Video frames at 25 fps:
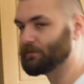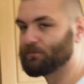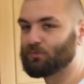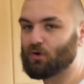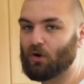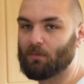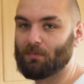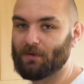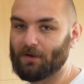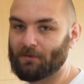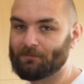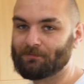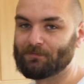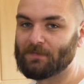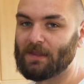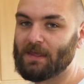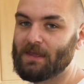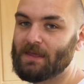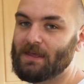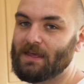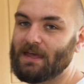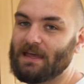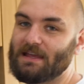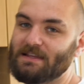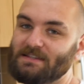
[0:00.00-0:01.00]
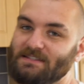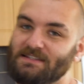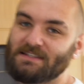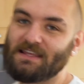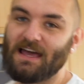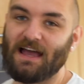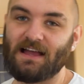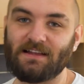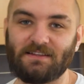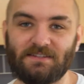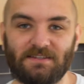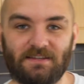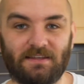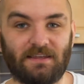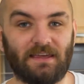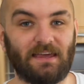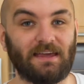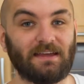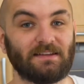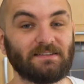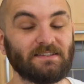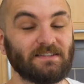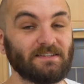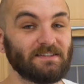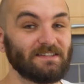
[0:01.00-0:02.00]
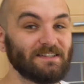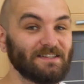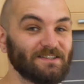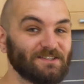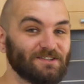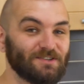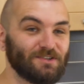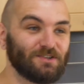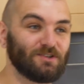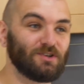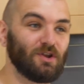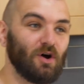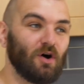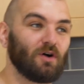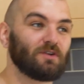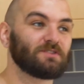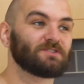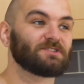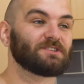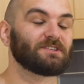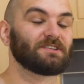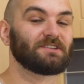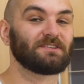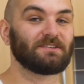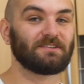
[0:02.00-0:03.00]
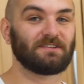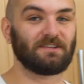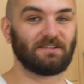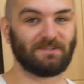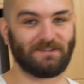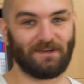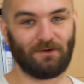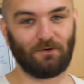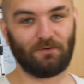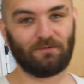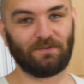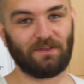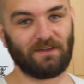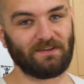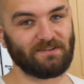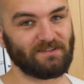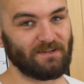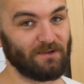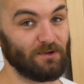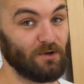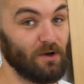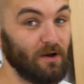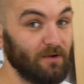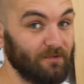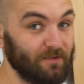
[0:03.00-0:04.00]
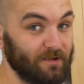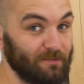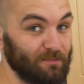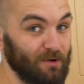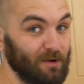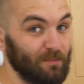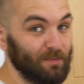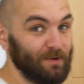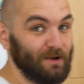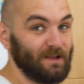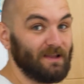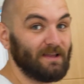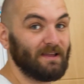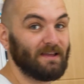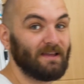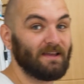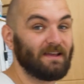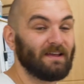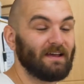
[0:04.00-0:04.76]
proper, is that it did not dissolve the instant coffee properly.